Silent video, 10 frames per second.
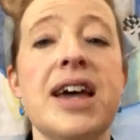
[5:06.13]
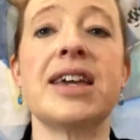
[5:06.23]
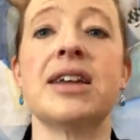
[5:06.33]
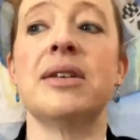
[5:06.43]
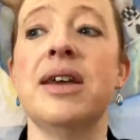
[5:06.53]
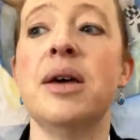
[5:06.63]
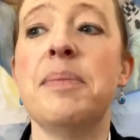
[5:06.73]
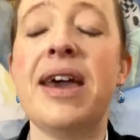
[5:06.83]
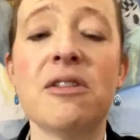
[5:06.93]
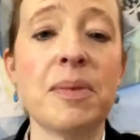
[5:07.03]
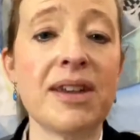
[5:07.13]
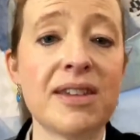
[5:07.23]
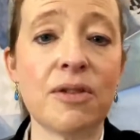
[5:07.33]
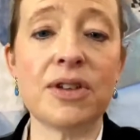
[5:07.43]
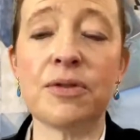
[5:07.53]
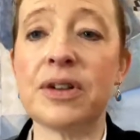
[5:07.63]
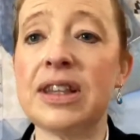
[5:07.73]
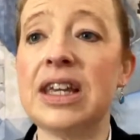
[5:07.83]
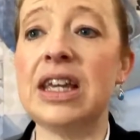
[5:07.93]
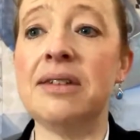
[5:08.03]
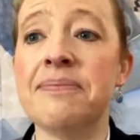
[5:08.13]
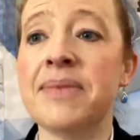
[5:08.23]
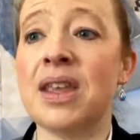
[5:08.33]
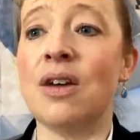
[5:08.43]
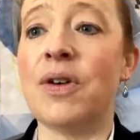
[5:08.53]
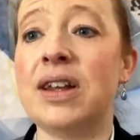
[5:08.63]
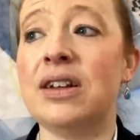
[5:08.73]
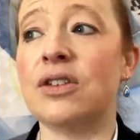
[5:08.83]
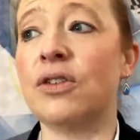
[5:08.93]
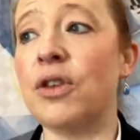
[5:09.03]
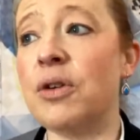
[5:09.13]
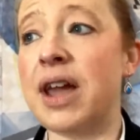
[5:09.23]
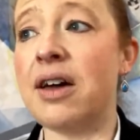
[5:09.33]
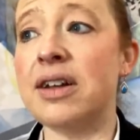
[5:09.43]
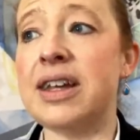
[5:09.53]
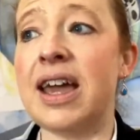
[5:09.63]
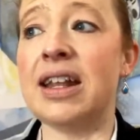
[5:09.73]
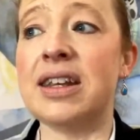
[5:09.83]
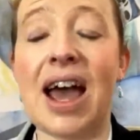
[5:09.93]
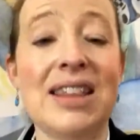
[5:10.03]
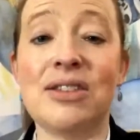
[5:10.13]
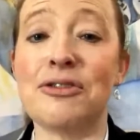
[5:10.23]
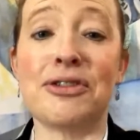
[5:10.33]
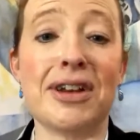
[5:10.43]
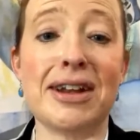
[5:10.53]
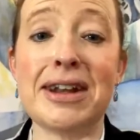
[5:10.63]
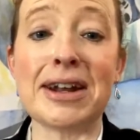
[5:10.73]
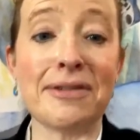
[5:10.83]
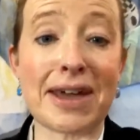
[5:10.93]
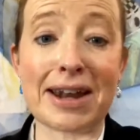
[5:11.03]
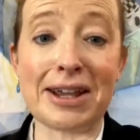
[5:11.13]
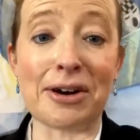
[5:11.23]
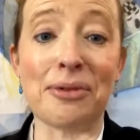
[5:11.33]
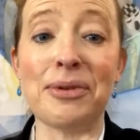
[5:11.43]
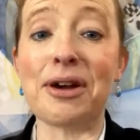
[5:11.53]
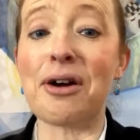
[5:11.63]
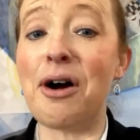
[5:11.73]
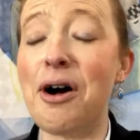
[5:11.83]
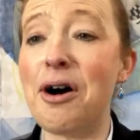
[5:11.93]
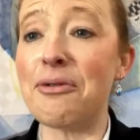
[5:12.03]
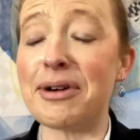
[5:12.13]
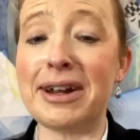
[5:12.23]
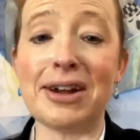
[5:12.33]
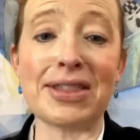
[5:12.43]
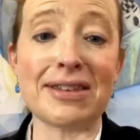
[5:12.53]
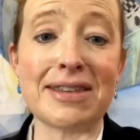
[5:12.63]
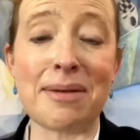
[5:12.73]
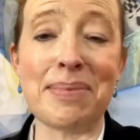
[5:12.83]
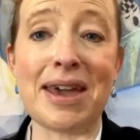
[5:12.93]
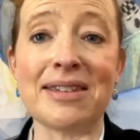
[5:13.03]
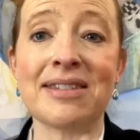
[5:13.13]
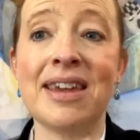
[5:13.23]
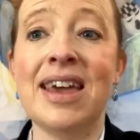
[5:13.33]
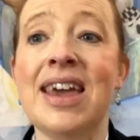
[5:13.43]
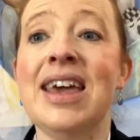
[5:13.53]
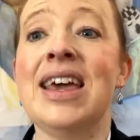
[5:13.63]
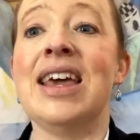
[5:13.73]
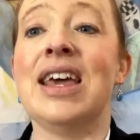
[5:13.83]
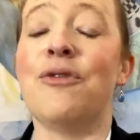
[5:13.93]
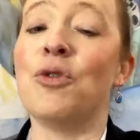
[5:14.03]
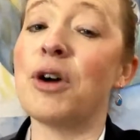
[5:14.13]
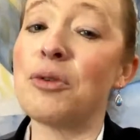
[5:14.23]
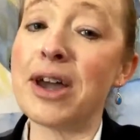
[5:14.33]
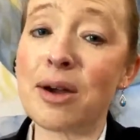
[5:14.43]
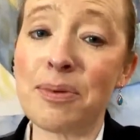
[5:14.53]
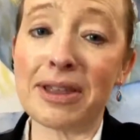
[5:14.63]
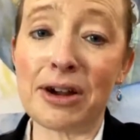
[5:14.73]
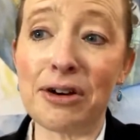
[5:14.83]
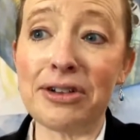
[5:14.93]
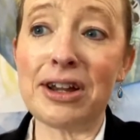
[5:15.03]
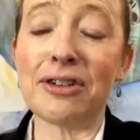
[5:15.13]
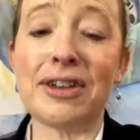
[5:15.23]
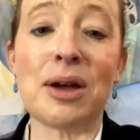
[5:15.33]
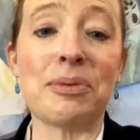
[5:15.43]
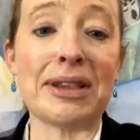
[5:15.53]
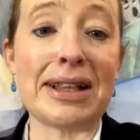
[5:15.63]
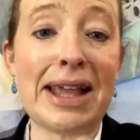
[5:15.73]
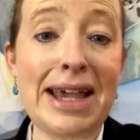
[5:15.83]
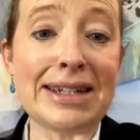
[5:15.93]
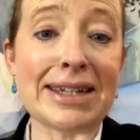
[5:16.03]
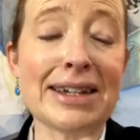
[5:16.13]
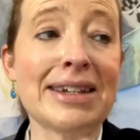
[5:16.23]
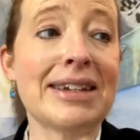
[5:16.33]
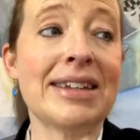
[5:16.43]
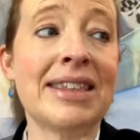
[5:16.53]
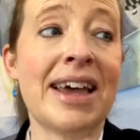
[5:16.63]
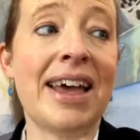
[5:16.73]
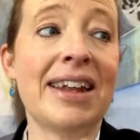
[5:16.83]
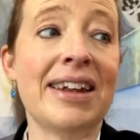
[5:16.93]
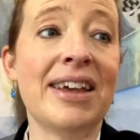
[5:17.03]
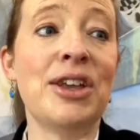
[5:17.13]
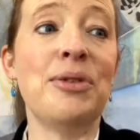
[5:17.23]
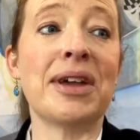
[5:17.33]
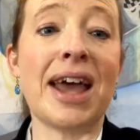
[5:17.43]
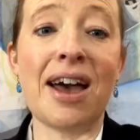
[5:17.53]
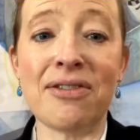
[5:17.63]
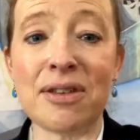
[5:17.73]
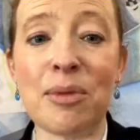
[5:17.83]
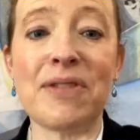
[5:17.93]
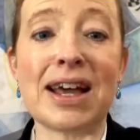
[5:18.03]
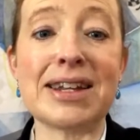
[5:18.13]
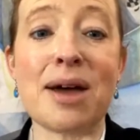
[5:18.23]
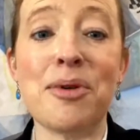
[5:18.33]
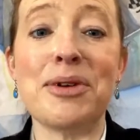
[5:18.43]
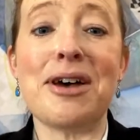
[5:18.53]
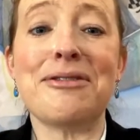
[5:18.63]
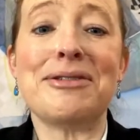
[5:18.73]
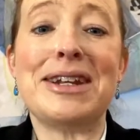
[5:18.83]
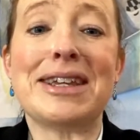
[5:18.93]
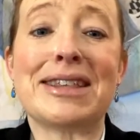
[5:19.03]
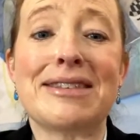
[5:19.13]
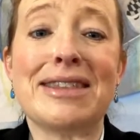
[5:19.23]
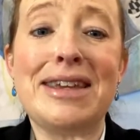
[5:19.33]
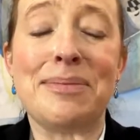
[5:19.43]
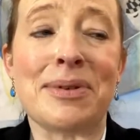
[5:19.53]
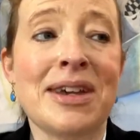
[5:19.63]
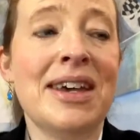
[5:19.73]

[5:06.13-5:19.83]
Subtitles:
I can pace myself differently. If I need to slow down a day, there's none of that here. We are all running on the same pace. If you want to wake up really early or stay up really late, then you can have some of that time, but we also need to get sleep.